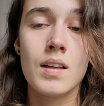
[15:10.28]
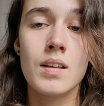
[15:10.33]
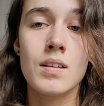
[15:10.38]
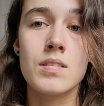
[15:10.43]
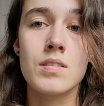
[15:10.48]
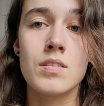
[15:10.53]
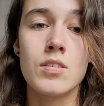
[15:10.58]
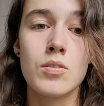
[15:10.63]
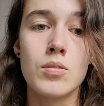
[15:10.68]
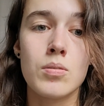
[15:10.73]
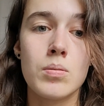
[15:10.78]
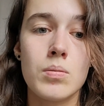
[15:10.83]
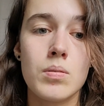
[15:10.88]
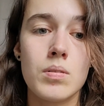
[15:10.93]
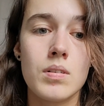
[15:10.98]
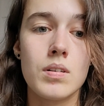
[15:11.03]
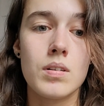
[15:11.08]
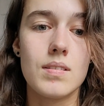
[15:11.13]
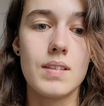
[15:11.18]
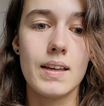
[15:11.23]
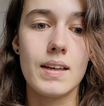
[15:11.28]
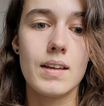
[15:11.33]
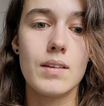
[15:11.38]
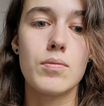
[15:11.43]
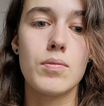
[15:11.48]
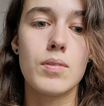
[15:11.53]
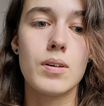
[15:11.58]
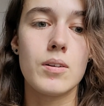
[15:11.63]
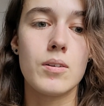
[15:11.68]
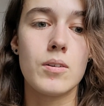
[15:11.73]
So they
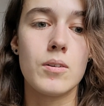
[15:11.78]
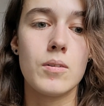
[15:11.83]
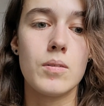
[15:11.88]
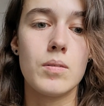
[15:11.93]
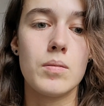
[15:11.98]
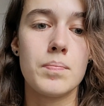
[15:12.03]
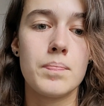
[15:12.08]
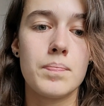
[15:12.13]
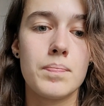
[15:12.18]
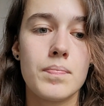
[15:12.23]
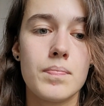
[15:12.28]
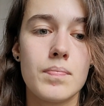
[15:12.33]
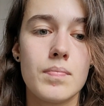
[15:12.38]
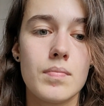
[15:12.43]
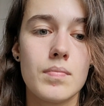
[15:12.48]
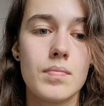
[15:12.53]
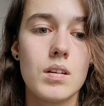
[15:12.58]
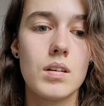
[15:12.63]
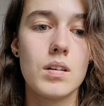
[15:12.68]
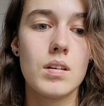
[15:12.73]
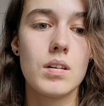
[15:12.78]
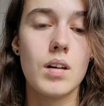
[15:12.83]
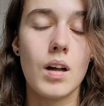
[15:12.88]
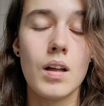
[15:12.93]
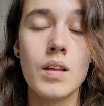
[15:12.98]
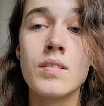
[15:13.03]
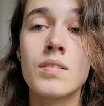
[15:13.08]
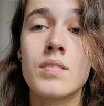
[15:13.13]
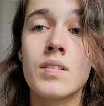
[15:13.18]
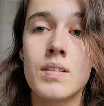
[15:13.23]
will
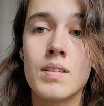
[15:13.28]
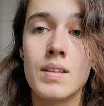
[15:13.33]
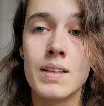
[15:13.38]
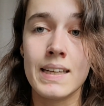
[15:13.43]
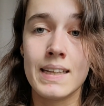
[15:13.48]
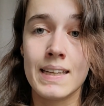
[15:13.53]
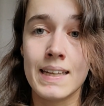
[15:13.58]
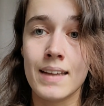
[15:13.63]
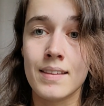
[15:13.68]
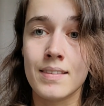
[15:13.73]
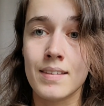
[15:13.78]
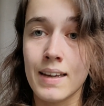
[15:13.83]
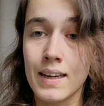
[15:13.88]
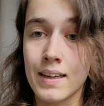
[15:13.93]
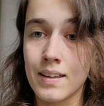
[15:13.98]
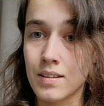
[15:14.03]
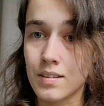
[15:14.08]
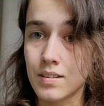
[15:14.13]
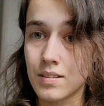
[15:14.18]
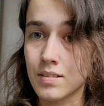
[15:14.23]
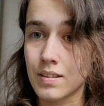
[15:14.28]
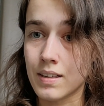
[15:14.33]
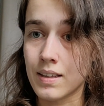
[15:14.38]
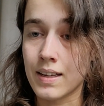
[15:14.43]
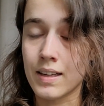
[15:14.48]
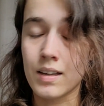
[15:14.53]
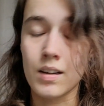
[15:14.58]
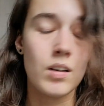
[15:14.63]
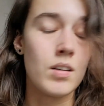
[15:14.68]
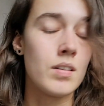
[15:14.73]
constantly get energy,
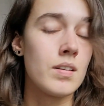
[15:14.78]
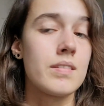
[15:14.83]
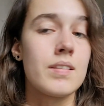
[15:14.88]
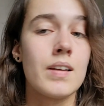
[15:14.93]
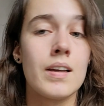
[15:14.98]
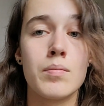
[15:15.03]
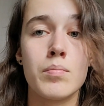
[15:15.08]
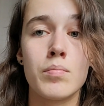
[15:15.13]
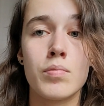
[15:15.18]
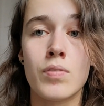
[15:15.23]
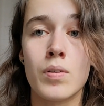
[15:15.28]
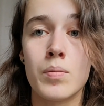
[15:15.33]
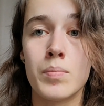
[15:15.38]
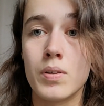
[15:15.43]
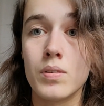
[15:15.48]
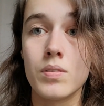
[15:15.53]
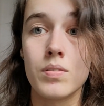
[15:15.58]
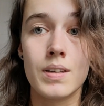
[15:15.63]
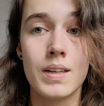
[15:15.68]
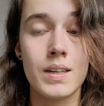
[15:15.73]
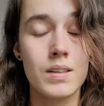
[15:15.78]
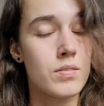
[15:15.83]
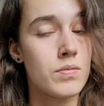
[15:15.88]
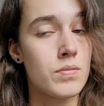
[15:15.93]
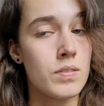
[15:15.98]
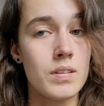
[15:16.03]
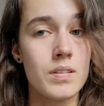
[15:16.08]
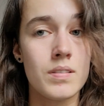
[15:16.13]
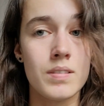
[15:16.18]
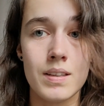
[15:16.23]
like all the time, from using
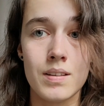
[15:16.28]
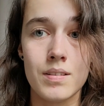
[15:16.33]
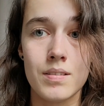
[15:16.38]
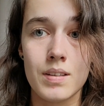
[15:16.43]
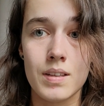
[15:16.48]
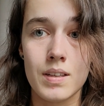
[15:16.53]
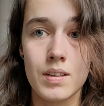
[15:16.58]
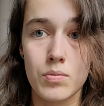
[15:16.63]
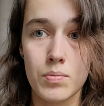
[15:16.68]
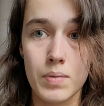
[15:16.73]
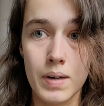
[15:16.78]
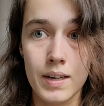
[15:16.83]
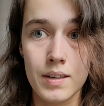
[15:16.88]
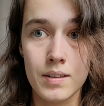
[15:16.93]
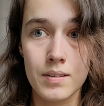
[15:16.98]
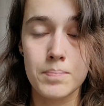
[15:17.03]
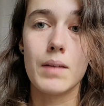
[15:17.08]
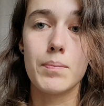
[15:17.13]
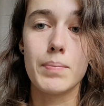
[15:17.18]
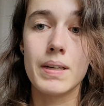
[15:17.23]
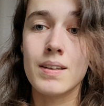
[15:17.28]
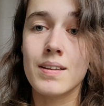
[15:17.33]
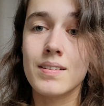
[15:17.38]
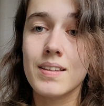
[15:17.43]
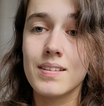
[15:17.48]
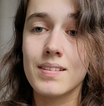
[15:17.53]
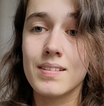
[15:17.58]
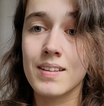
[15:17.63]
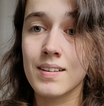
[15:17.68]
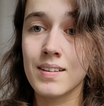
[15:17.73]
extroverted sensing, right? Because
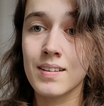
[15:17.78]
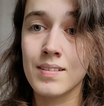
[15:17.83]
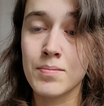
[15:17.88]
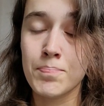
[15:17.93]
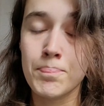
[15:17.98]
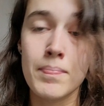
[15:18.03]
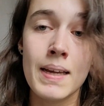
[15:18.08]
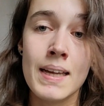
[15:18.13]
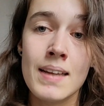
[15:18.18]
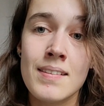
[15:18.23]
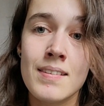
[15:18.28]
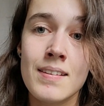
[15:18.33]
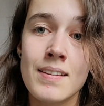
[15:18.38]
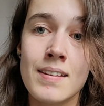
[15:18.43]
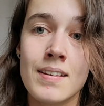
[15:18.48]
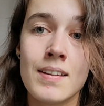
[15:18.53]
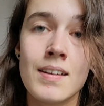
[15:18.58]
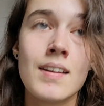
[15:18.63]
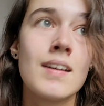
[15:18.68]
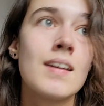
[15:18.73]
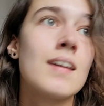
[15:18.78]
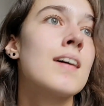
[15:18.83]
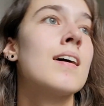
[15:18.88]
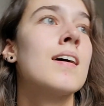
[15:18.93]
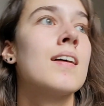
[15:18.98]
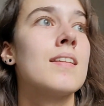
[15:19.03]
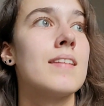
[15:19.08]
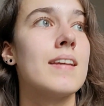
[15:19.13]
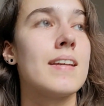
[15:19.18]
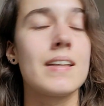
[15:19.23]
it's their main thing.
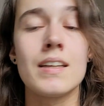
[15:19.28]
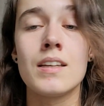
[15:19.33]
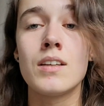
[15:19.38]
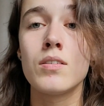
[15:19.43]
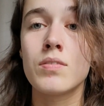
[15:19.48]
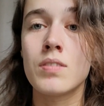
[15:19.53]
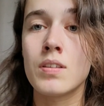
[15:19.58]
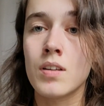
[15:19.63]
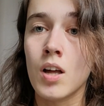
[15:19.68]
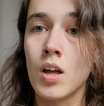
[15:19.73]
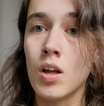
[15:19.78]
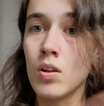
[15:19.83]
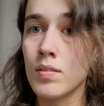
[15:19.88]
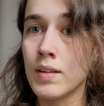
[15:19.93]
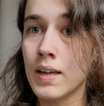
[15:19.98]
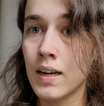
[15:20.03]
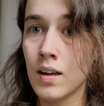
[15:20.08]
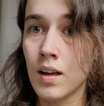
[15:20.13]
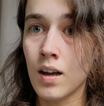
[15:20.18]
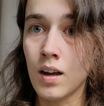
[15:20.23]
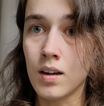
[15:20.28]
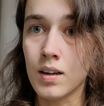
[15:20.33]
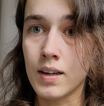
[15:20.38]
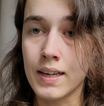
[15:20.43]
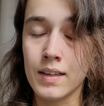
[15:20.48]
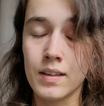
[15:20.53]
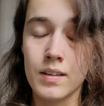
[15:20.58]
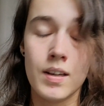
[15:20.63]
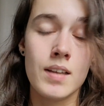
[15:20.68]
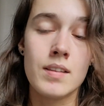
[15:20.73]
They can use it all day long
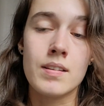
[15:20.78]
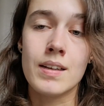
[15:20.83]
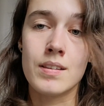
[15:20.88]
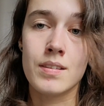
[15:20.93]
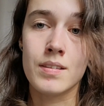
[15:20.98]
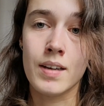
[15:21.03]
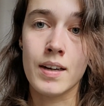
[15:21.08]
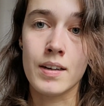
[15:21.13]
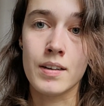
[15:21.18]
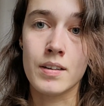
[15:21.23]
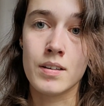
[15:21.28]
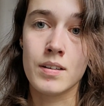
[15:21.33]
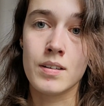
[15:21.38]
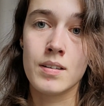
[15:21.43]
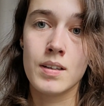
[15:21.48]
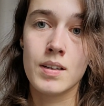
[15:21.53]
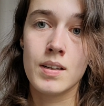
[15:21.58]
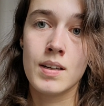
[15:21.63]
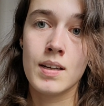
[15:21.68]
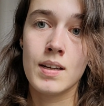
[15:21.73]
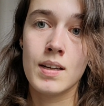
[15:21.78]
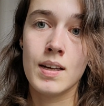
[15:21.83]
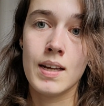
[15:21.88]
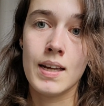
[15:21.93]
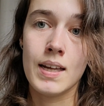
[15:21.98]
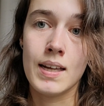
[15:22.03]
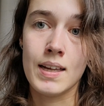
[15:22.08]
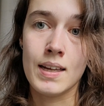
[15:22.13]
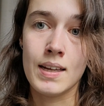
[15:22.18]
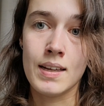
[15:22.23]
and not get tired.
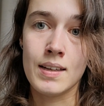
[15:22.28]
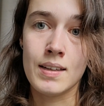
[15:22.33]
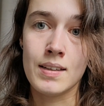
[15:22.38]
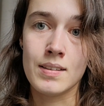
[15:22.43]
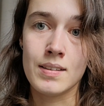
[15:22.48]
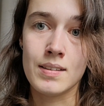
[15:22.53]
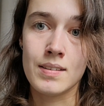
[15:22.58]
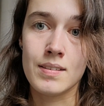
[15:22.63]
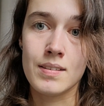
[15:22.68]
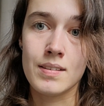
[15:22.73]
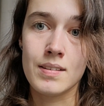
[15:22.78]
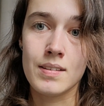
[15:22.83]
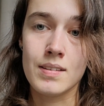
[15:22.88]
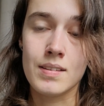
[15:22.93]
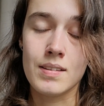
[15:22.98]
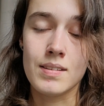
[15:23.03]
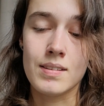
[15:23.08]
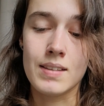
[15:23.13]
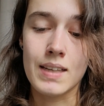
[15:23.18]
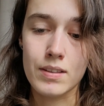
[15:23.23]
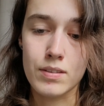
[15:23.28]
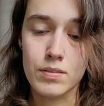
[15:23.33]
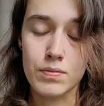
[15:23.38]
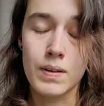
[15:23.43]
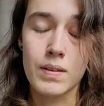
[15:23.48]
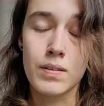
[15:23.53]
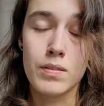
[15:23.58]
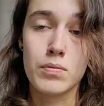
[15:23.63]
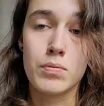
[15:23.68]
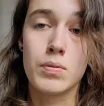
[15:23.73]
And that's
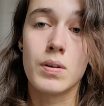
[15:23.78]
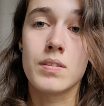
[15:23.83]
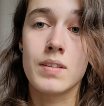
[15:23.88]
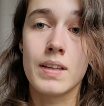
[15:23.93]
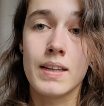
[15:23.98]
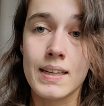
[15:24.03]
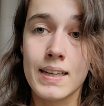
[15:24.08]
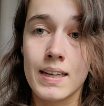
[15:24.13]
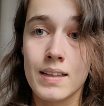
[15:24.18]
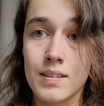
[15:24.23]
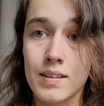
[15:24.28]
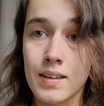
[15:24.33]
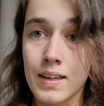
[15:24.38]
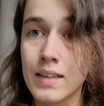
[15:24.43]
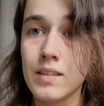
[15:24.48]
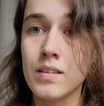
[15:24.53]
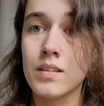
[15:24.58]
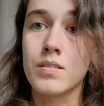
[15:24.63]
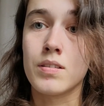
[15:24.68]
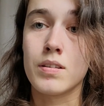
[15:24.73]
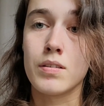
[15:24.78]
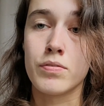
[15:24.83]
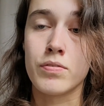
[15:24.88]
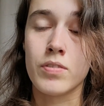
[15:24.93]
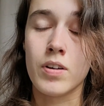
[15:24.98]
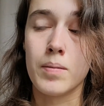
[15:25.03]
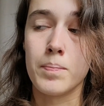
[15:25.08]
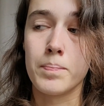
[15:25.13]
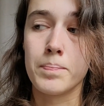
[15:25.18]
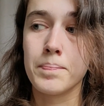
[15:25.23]
what they get their energy
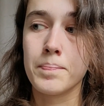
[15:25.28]
from.